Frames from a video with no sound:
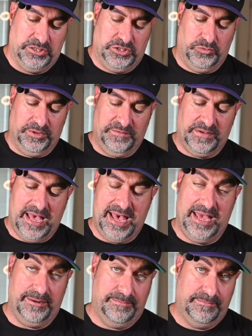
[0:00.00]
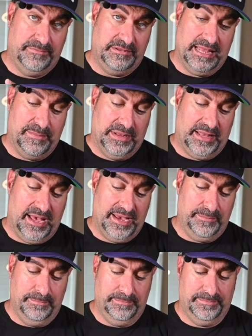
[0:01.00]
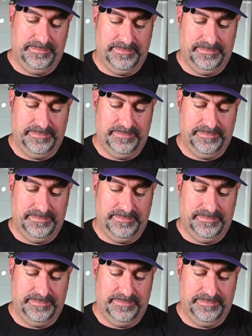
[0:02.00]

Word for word: So we've got lemon lime,